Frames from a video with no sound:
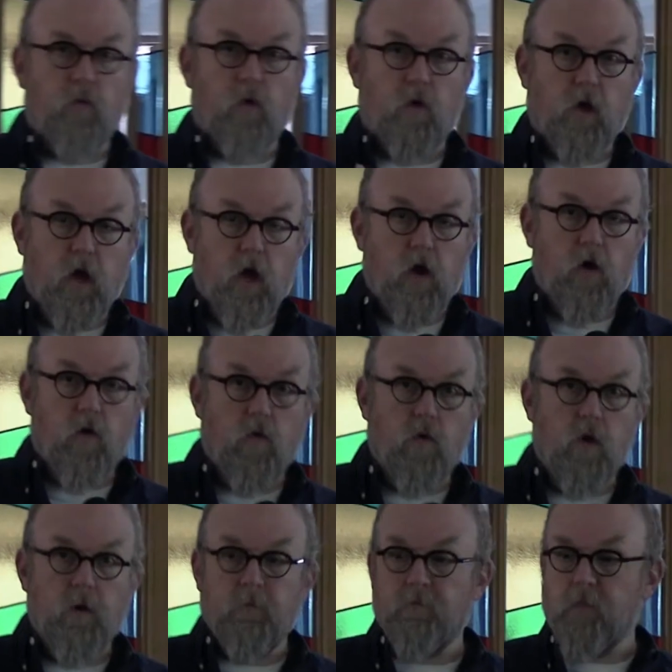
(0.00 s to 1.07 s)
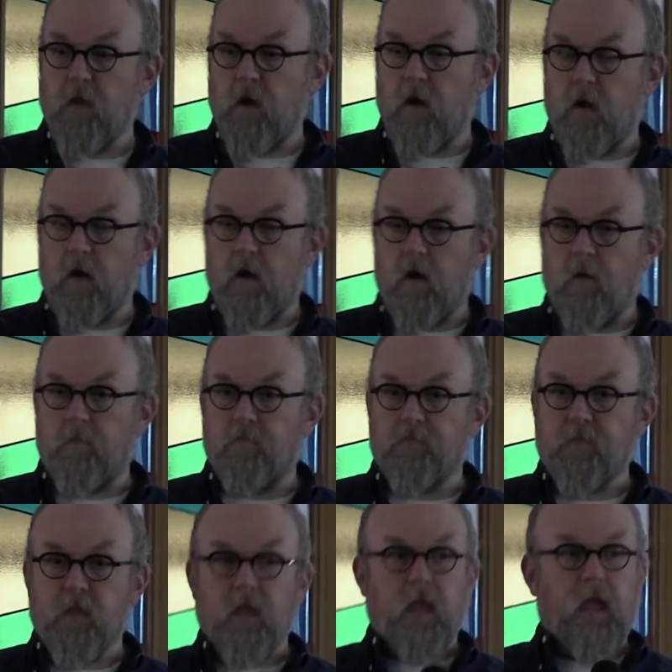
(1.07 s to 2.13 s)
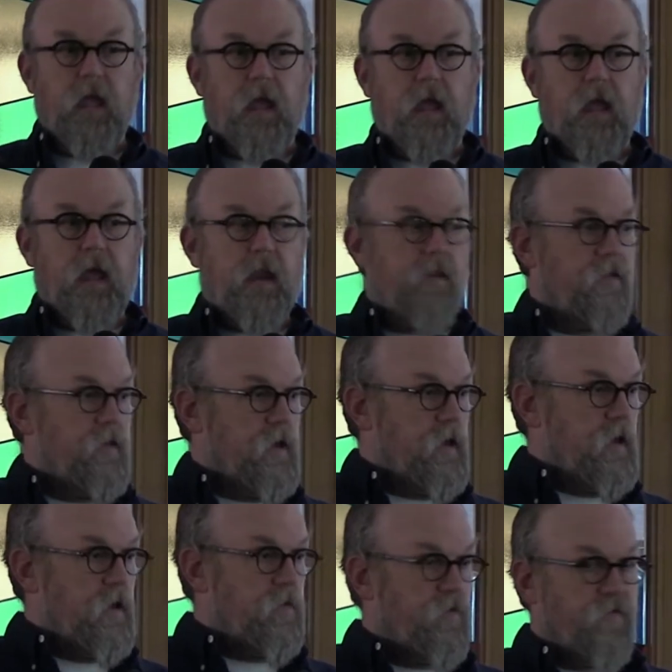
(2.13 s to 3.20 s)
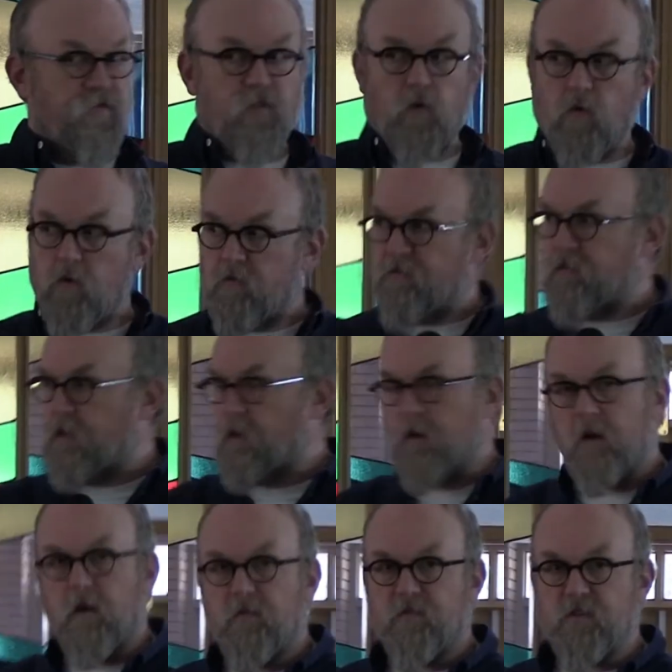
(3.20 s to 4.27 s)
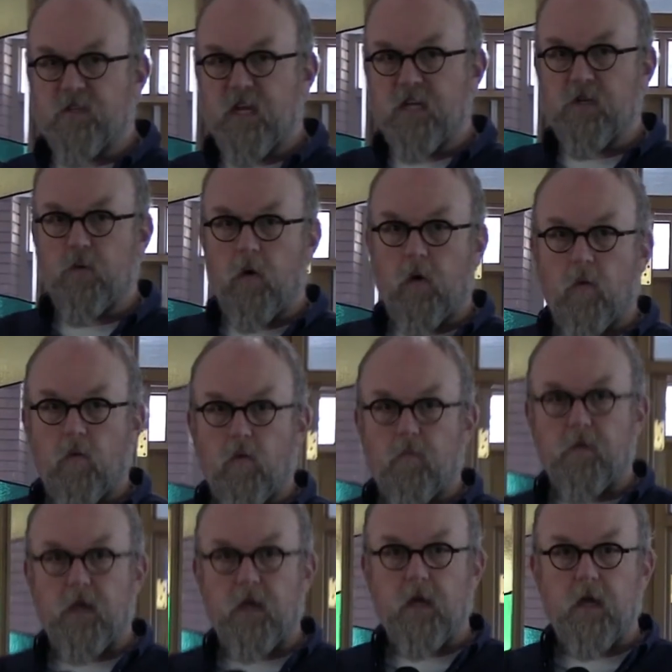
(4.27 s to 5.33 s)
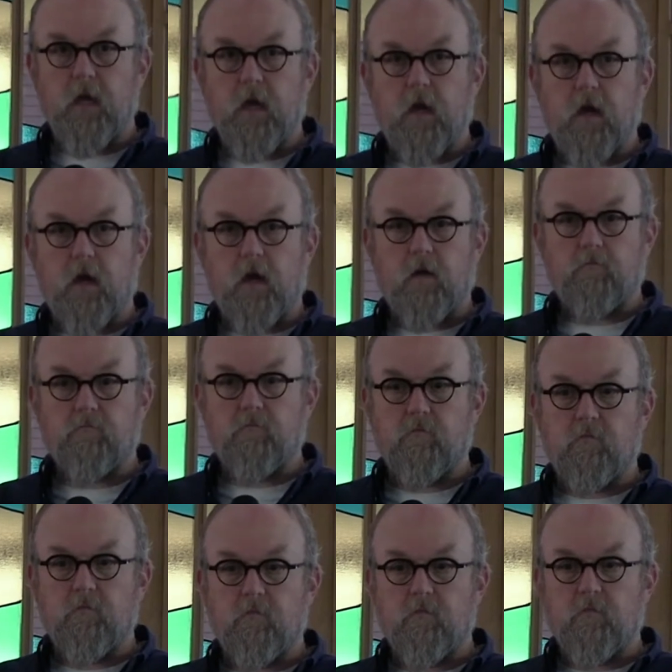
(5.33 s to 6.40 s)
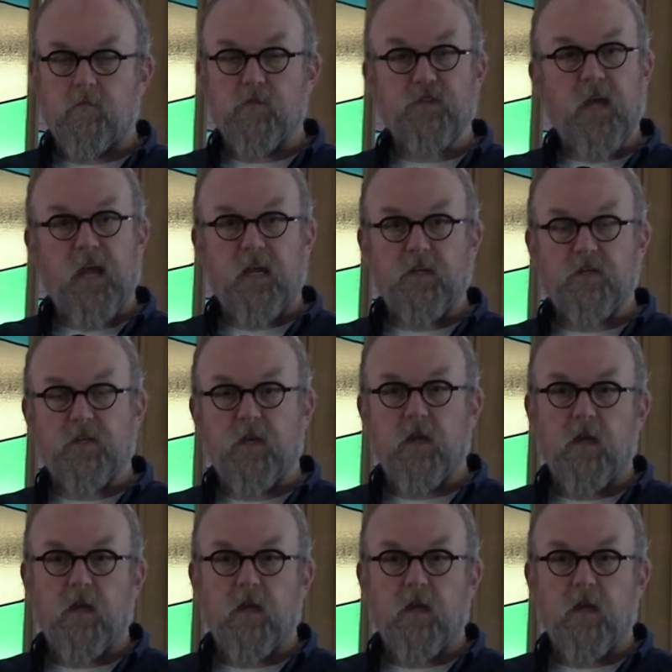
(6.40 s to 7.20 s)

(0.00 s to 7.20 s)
will go, and the floor of the sanctuary will be changed.